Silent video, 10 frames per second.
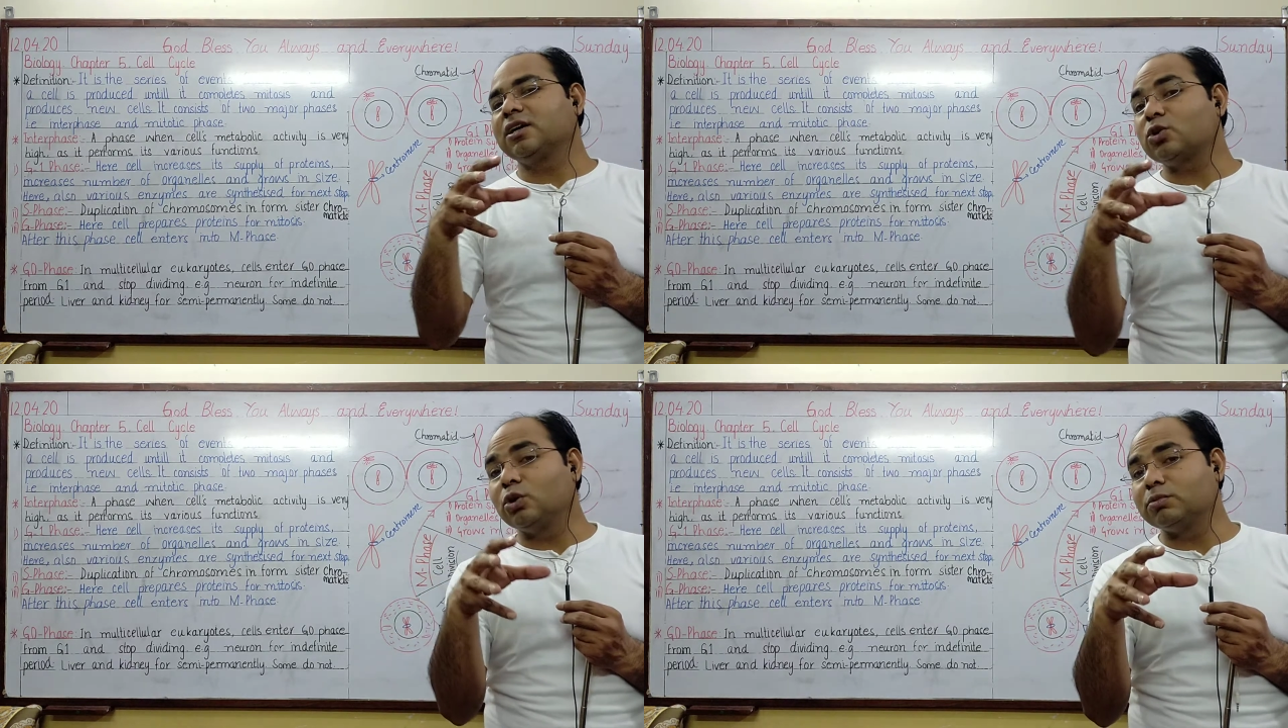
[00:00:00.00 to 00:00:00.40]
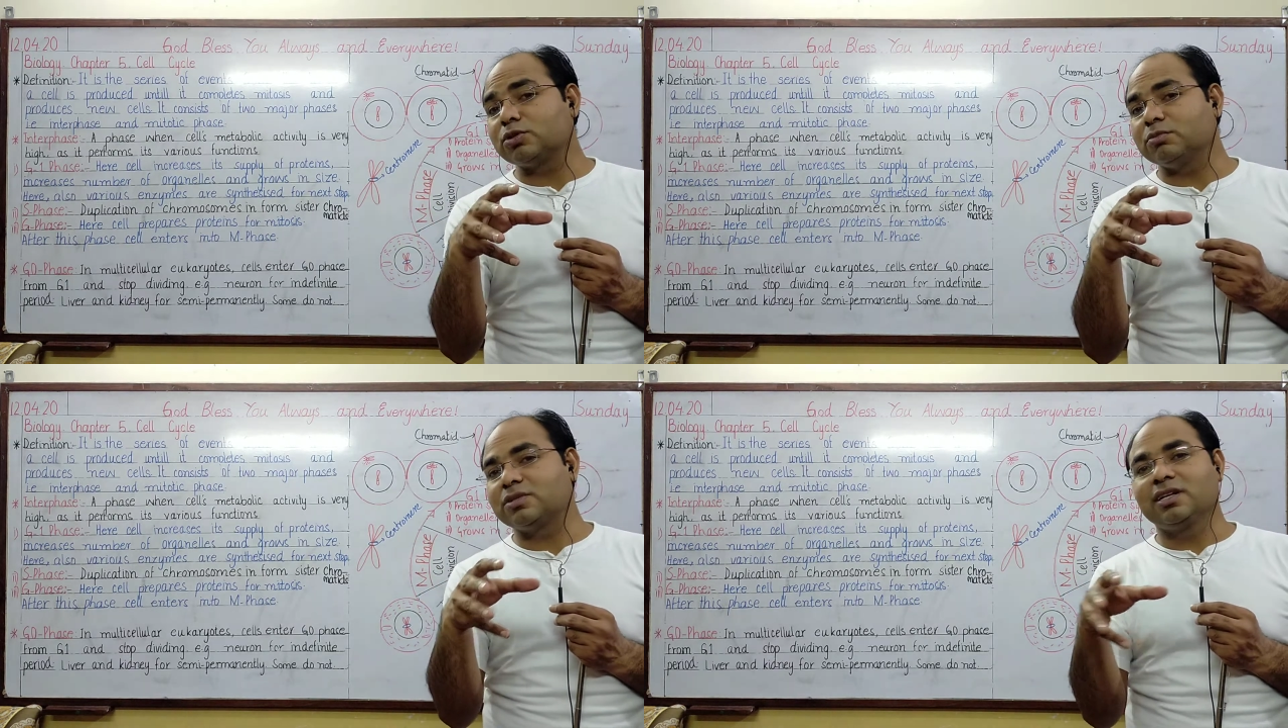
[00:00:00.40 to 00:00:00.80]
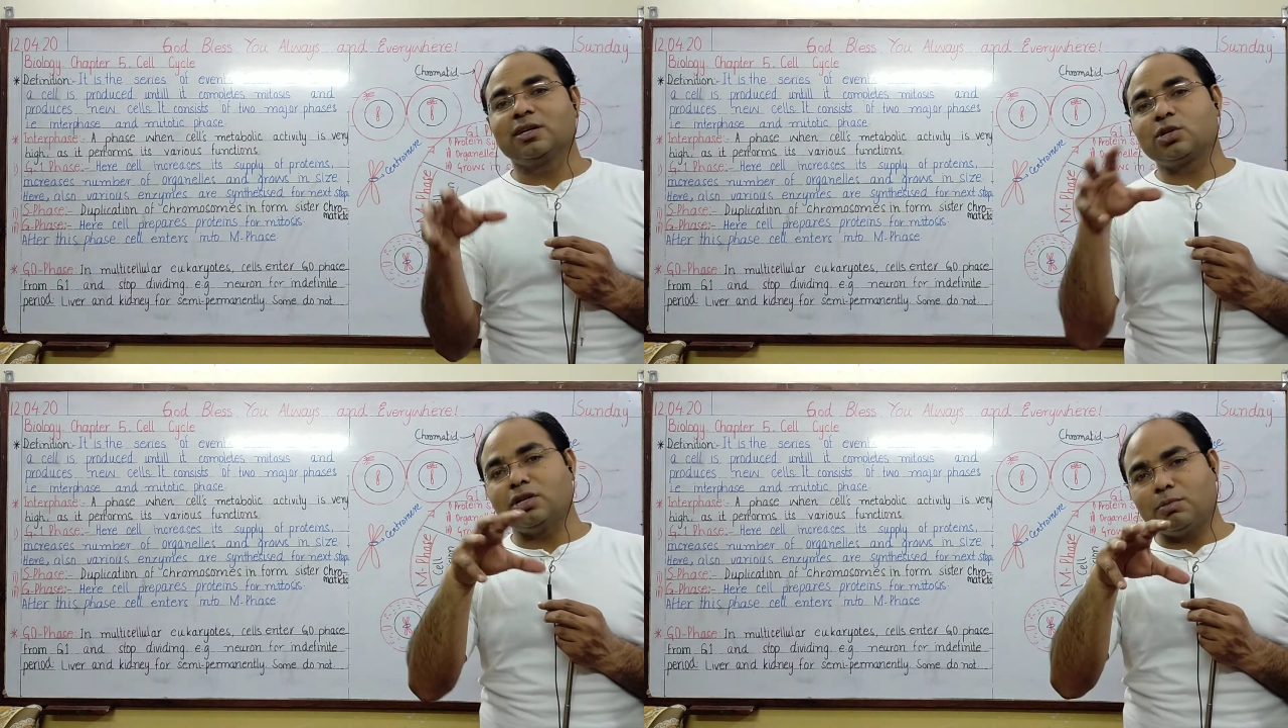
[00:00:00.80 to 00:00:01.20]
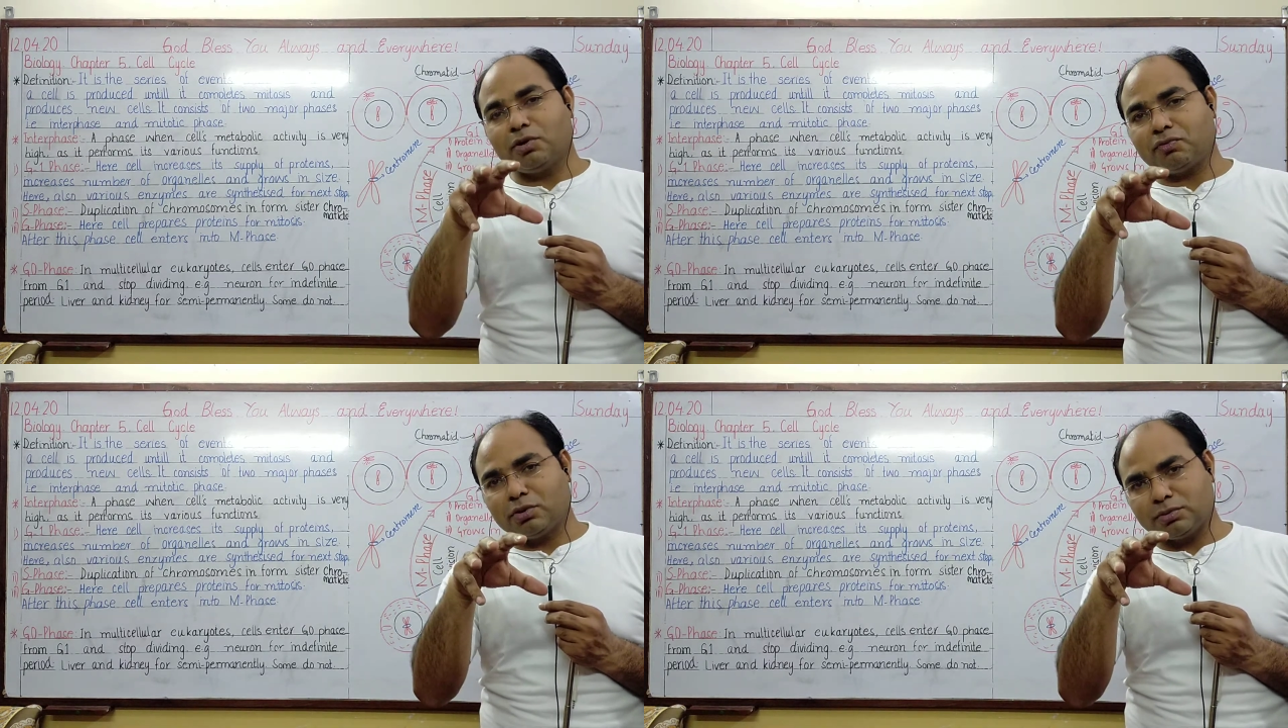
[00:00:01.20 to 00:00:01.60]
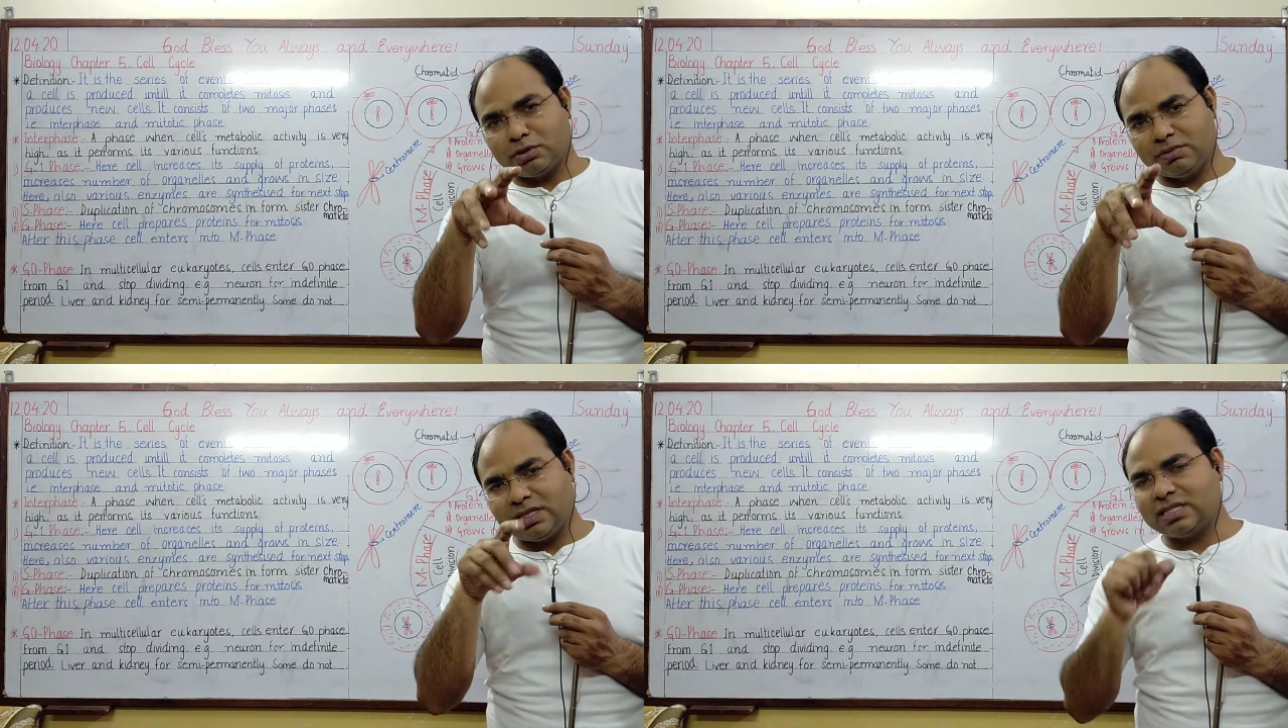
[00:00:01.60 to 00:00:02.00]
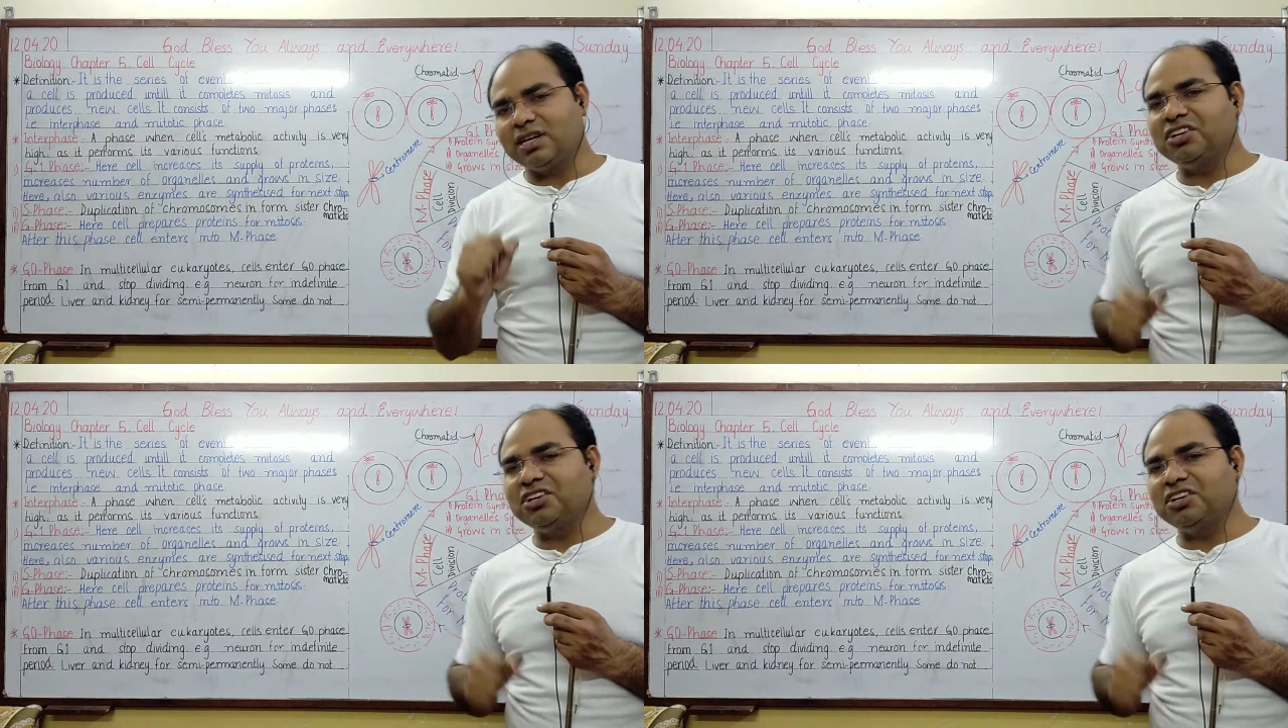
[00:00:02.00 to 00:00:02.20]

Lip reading: Chromosomes. Number of chromosomes is